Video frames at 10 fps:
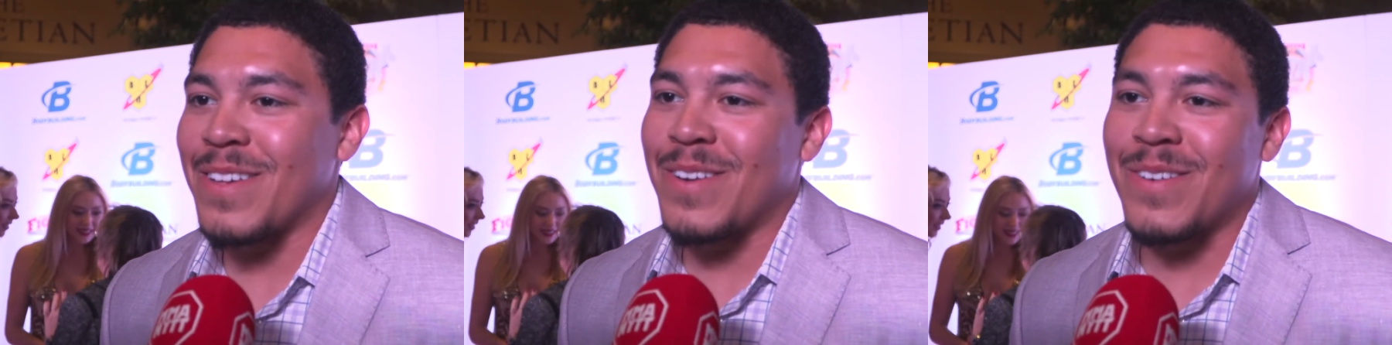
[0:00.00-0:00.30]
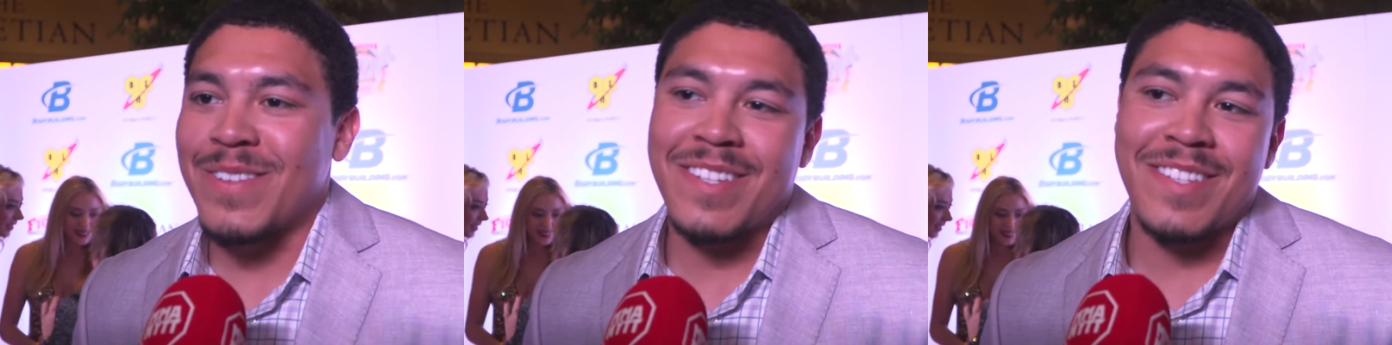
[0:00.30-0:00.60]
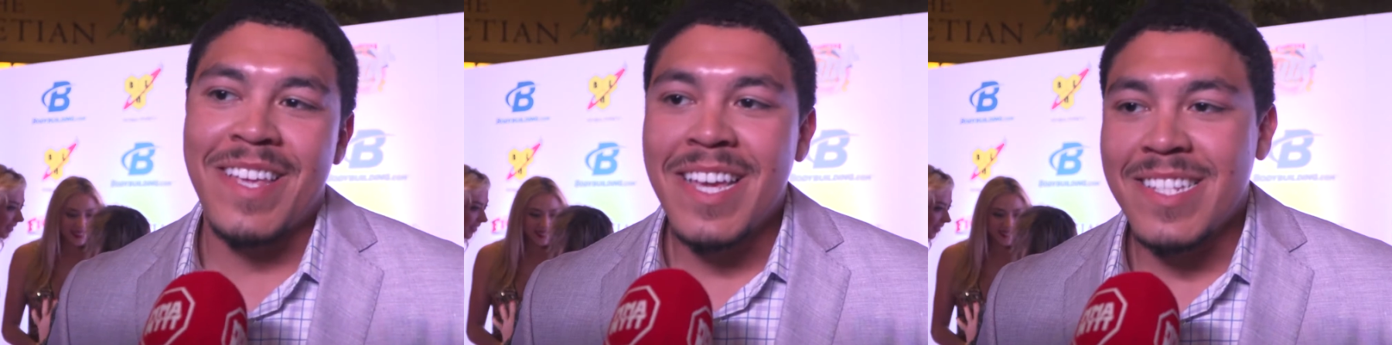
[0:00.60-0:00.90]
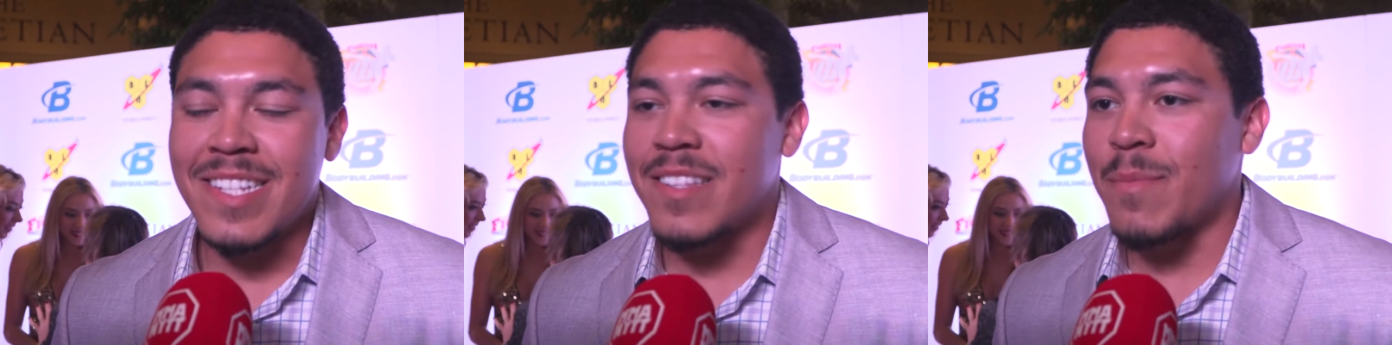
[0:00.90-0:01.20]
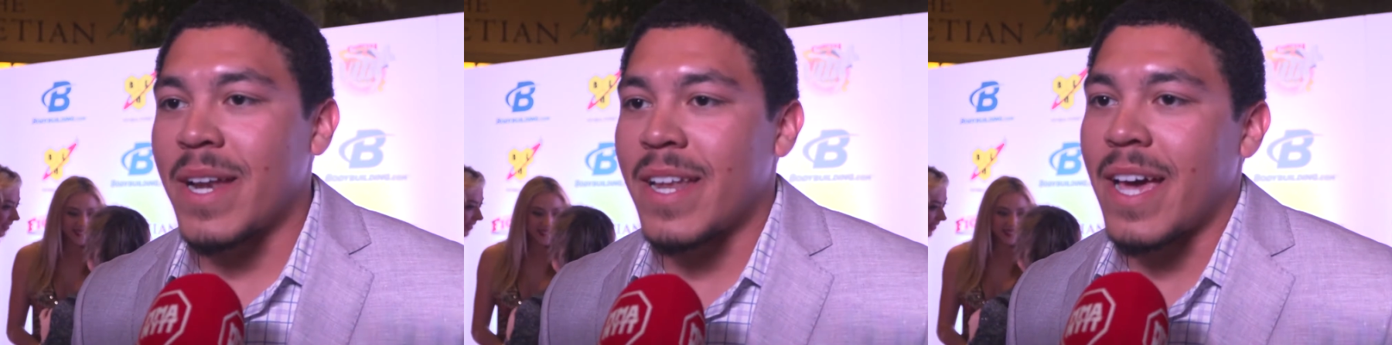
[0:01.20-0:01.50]
Speaker 1: You know, just since
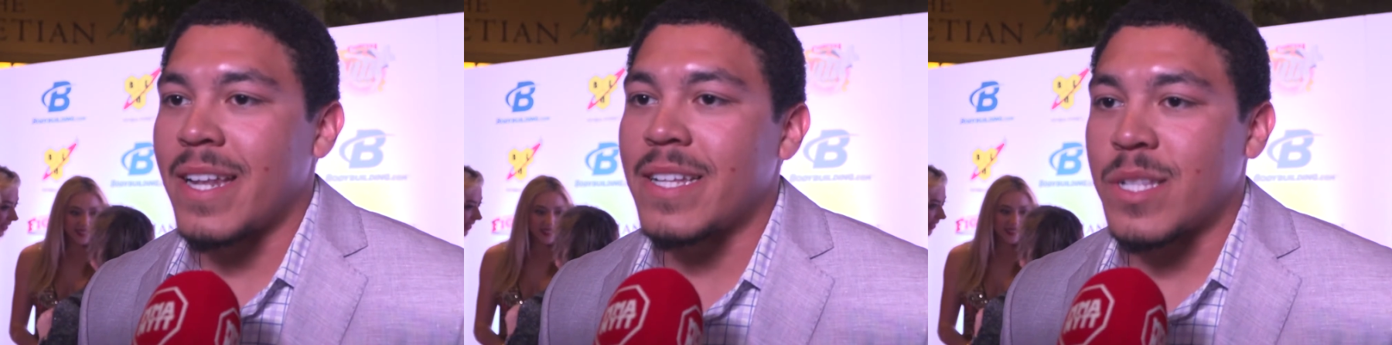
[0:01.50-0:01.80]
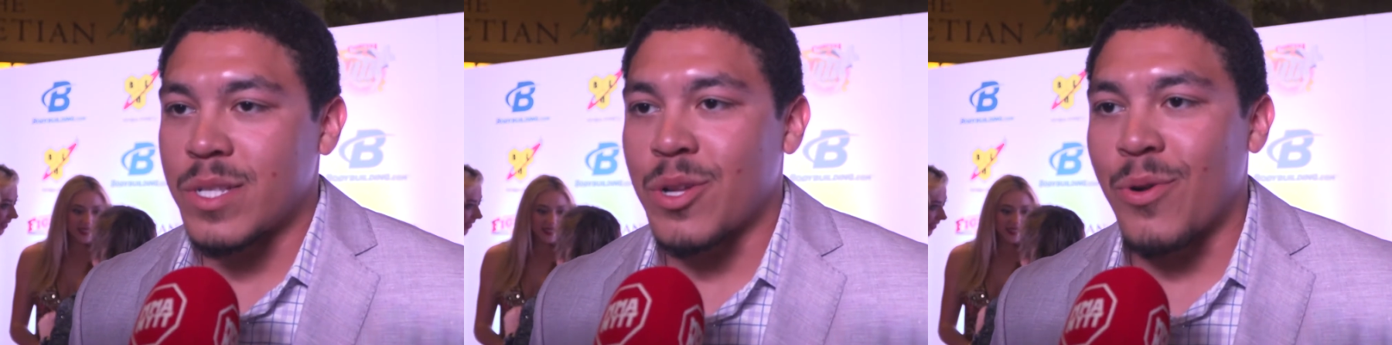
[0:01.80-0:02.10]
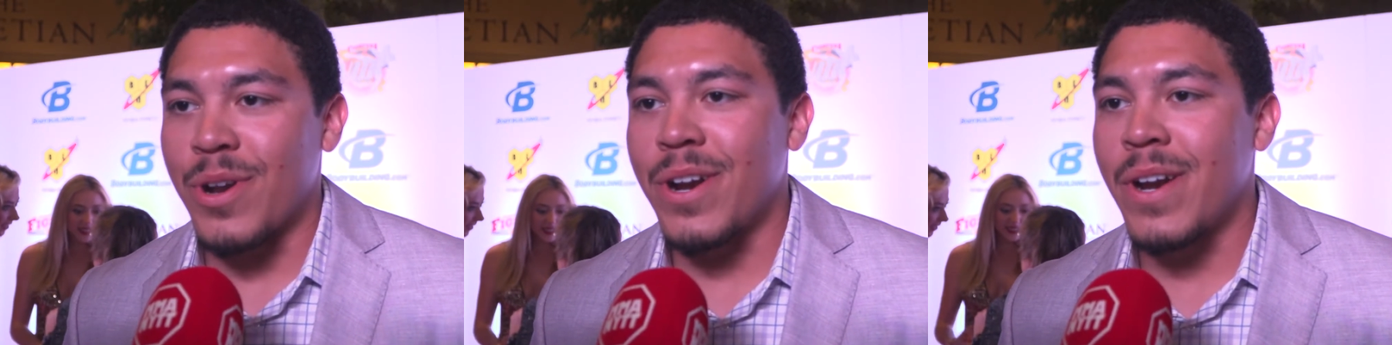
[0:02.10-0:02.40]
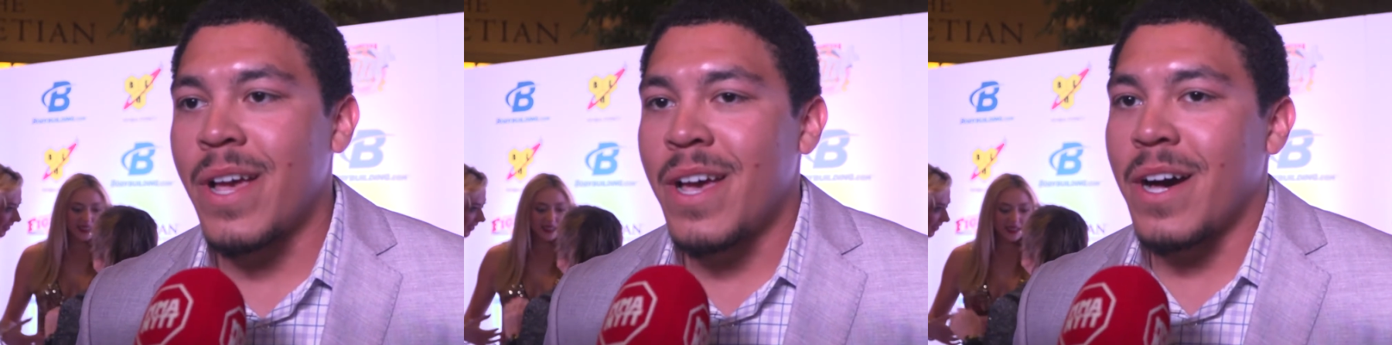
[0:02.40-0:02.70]
it's my dad and that's his career.